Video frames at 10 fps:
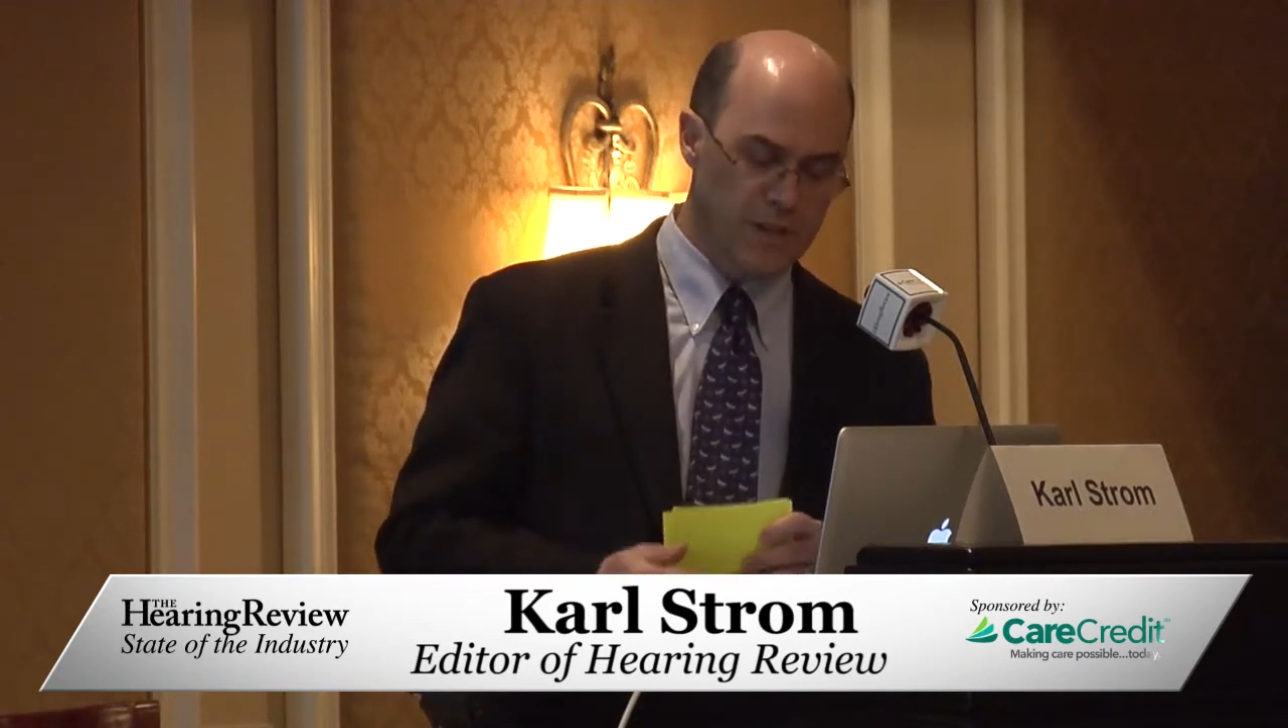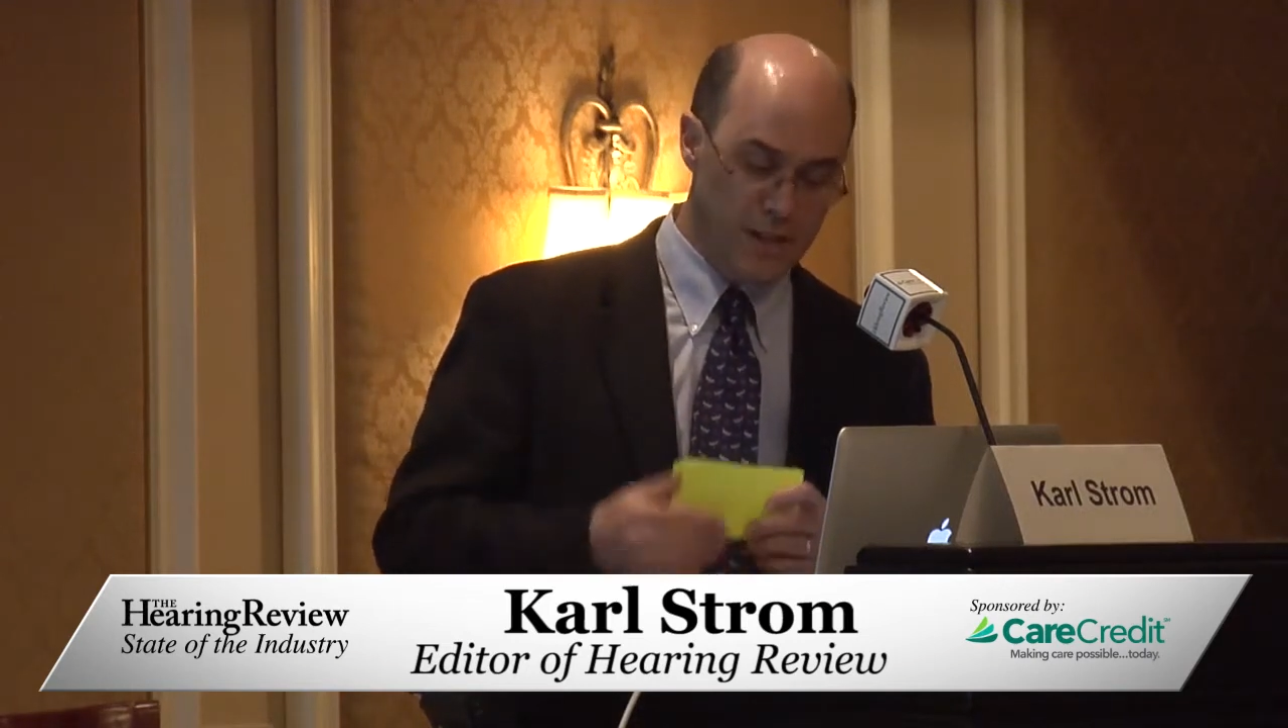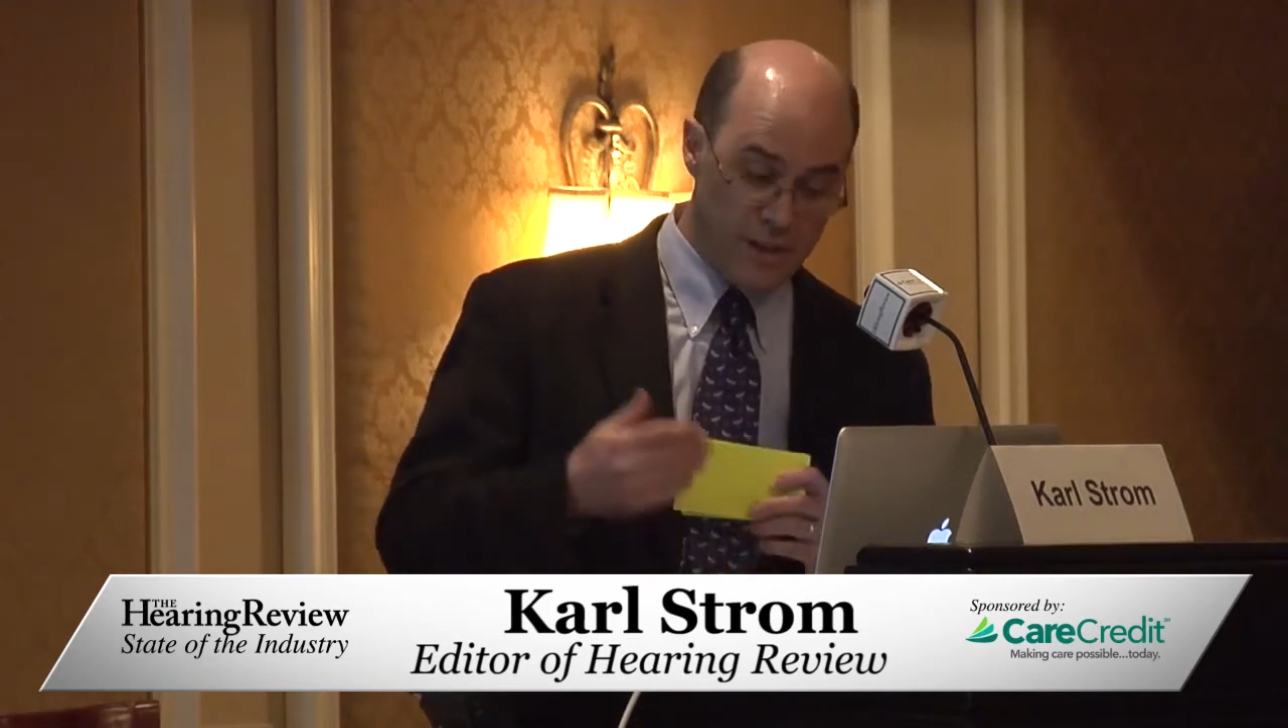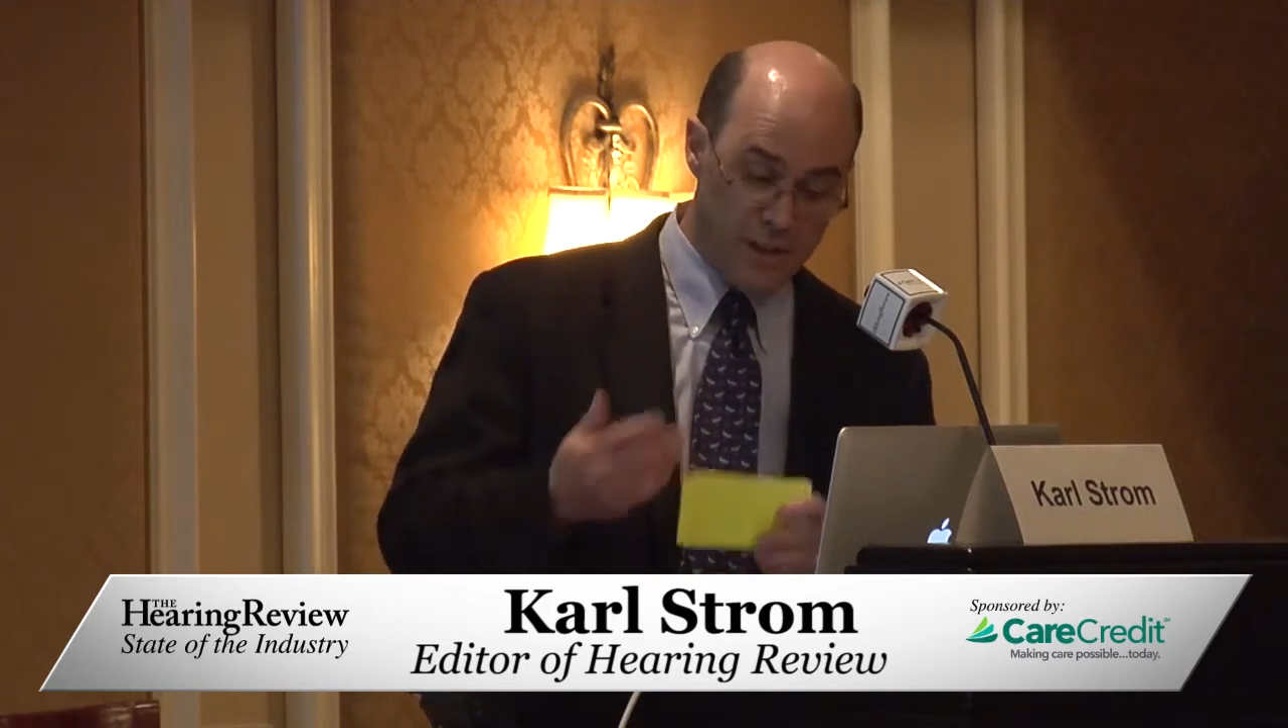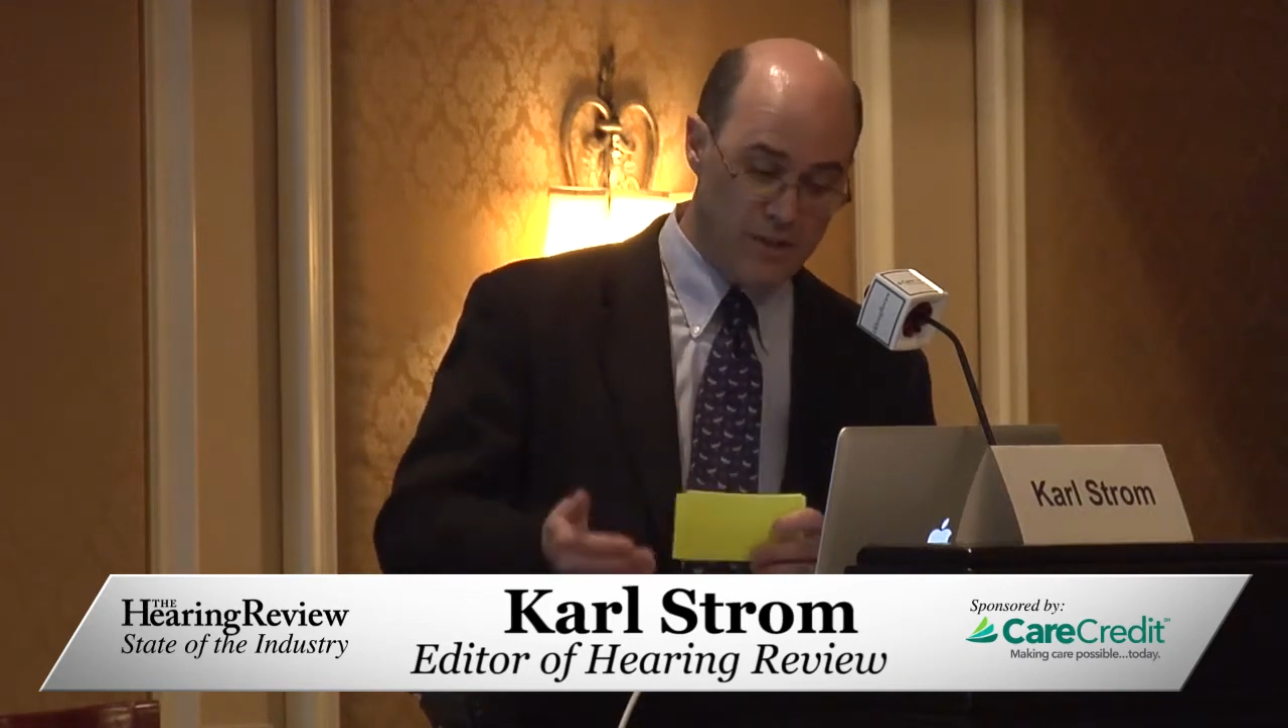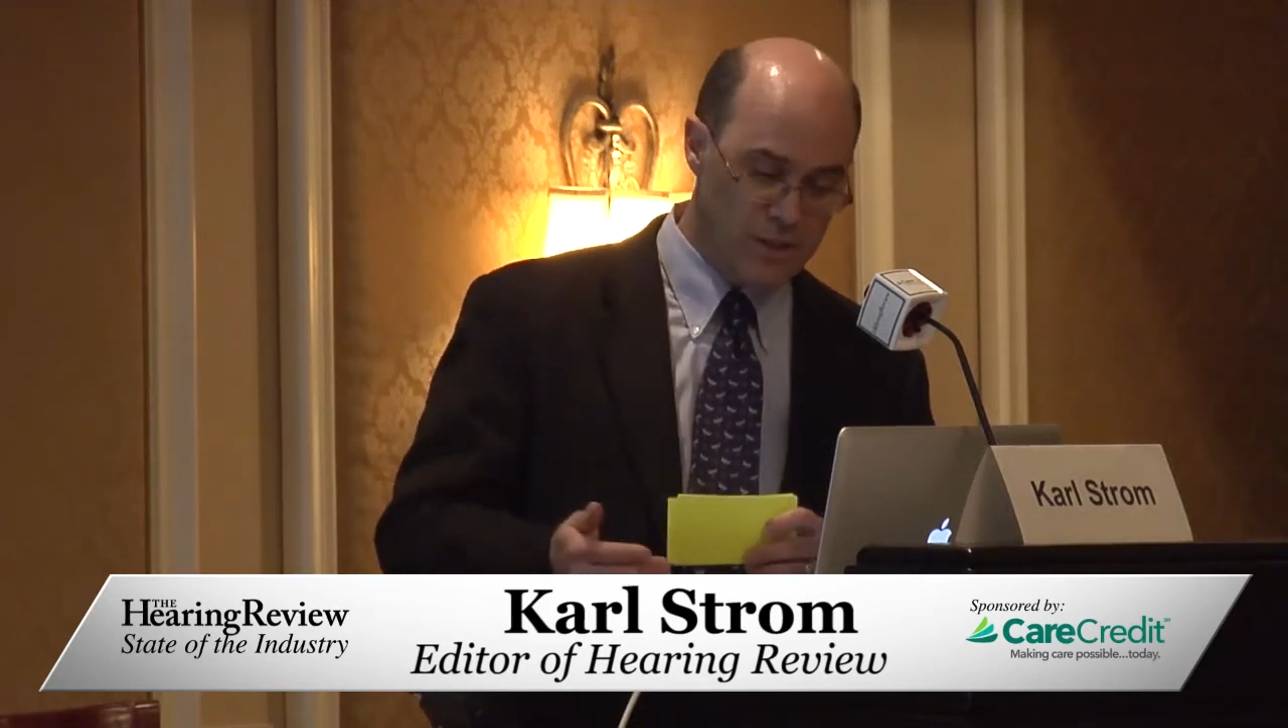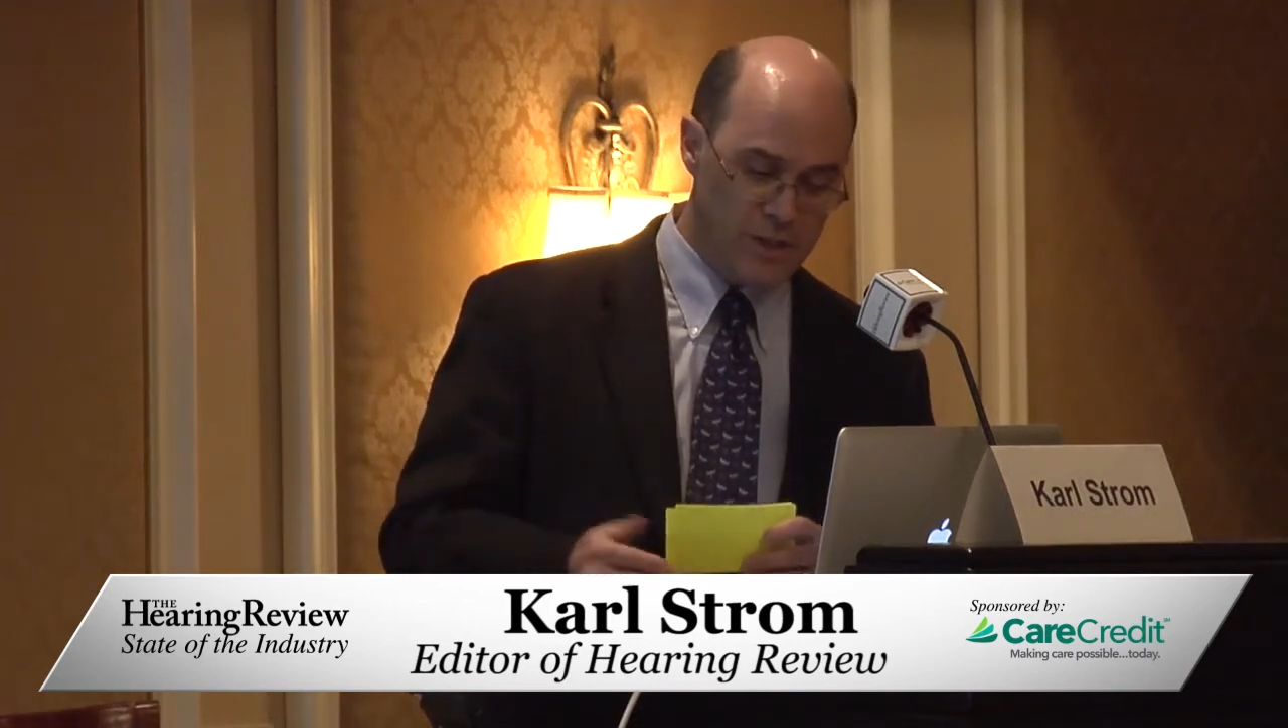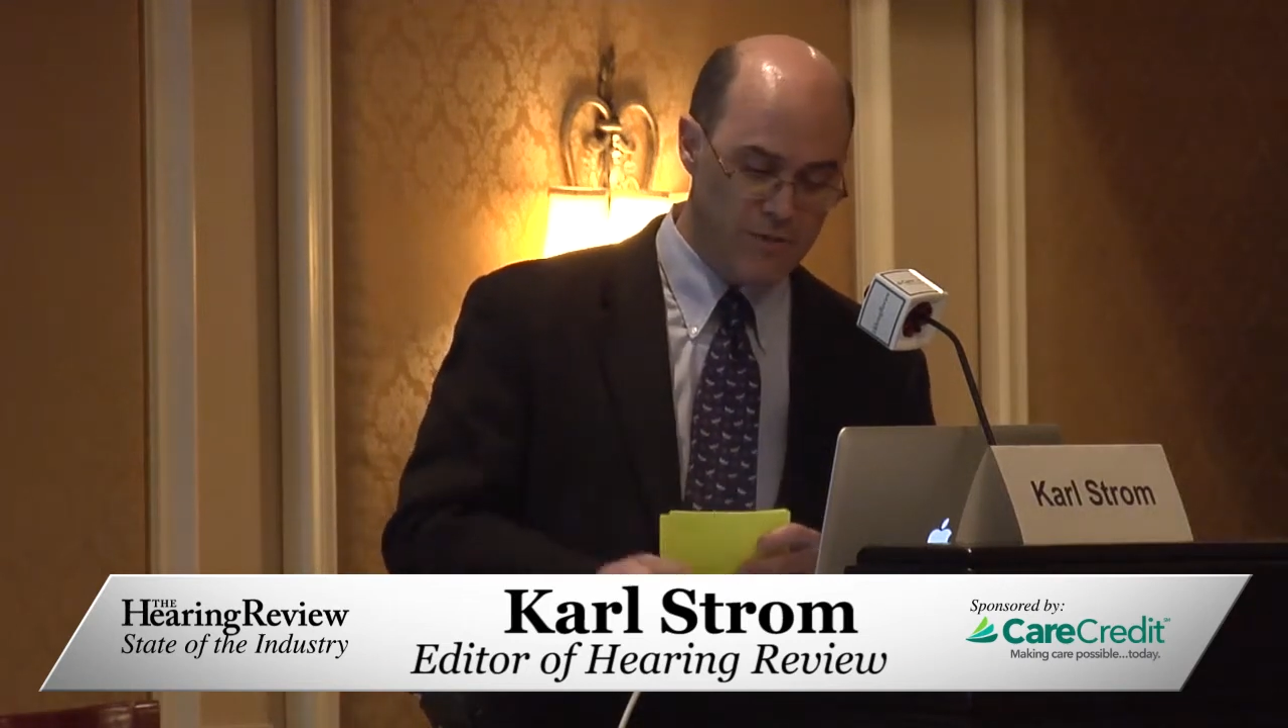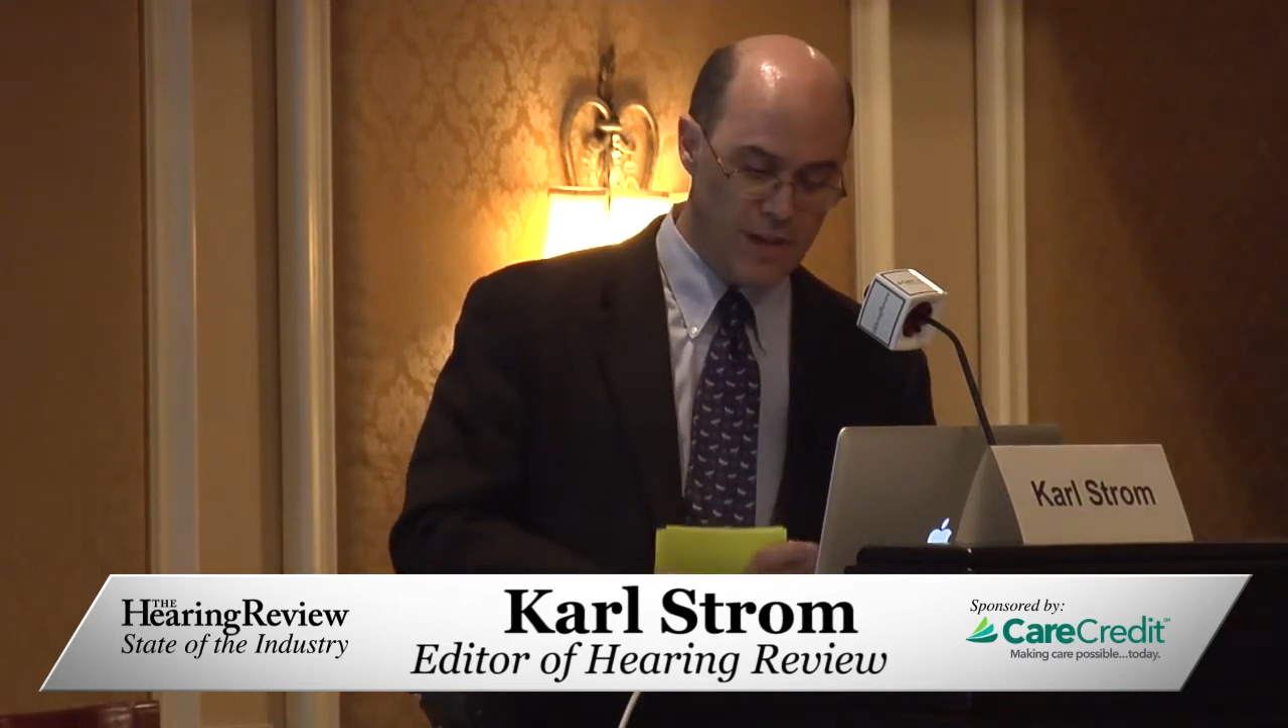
can increase the